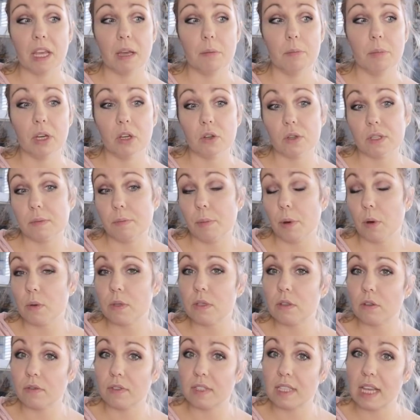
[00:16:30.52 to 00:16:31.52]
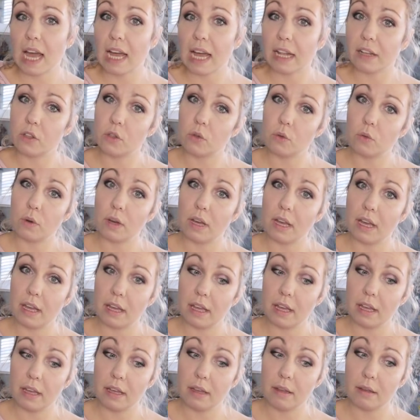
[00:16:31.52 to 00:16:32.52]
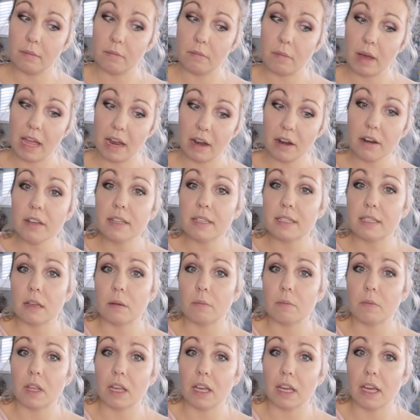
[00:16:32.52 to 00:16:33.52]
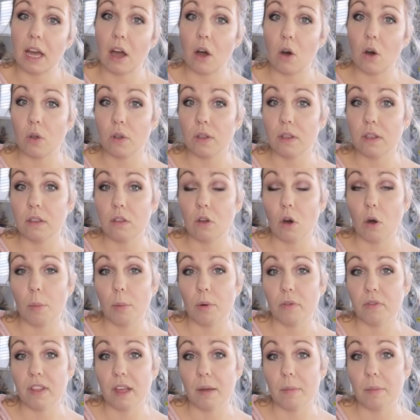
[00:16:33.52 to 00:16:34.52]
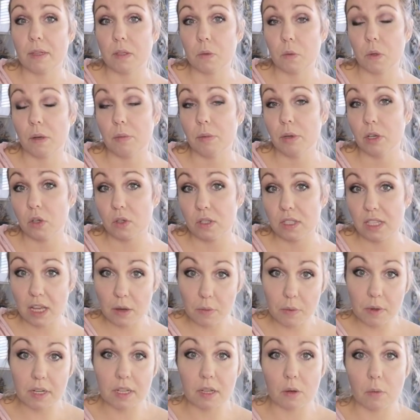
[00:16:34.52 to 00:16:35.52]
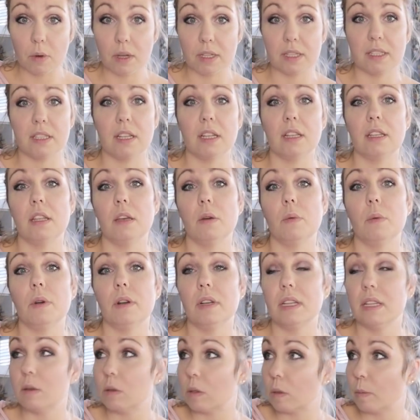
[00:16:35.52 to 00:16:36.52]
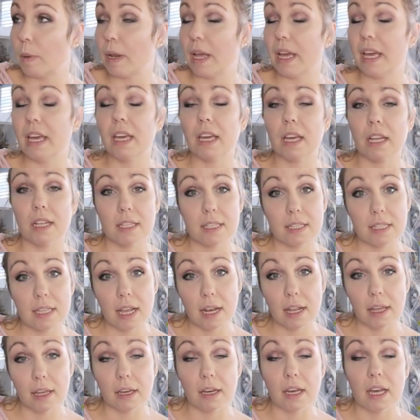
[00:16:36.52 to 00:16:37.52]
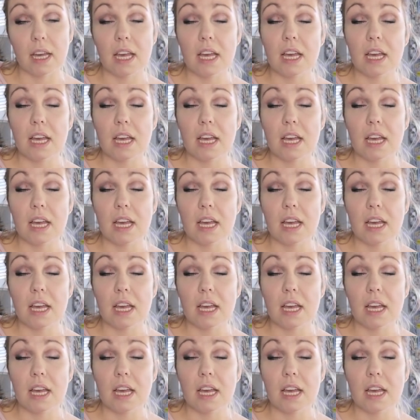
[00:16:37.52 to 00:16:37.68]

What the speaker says: because post office had to earn something on top of them as well, because they were the ones that they were displaying and selling.